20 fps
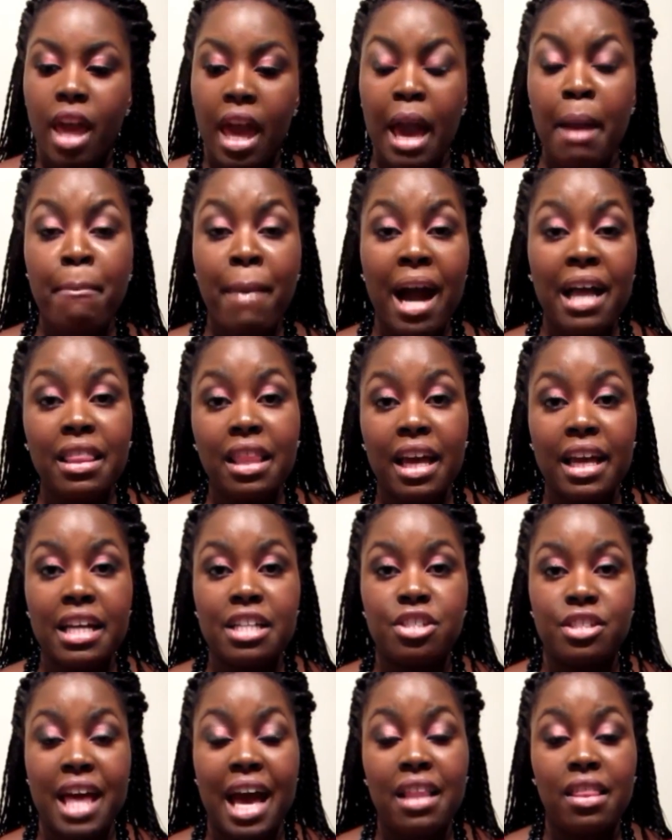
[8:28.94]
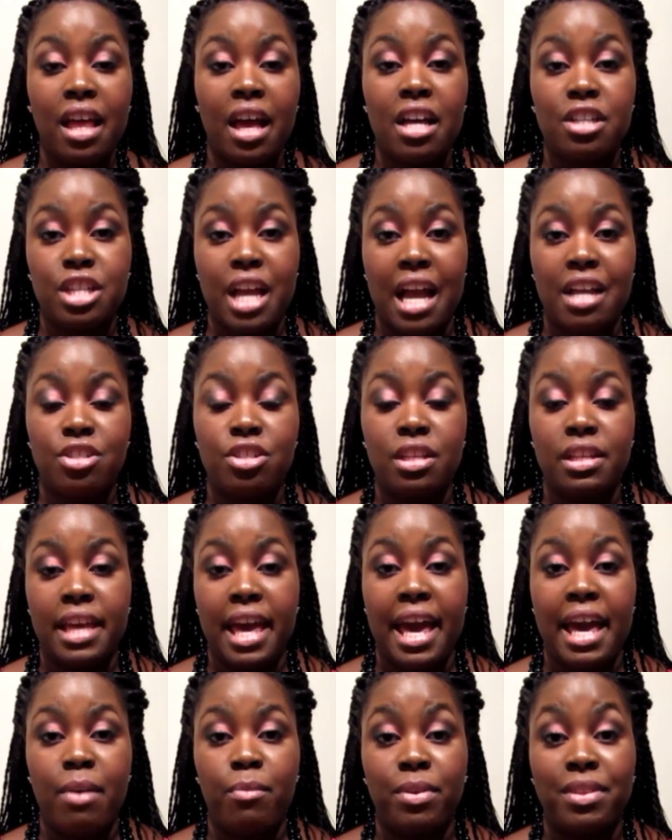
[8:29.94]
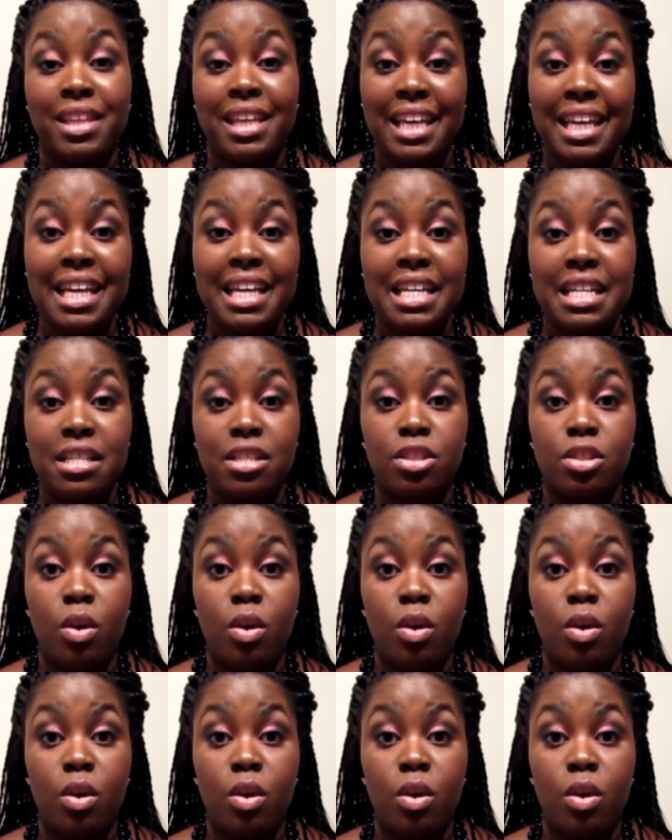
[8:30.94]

And my luggage, that luggage actually came with keys.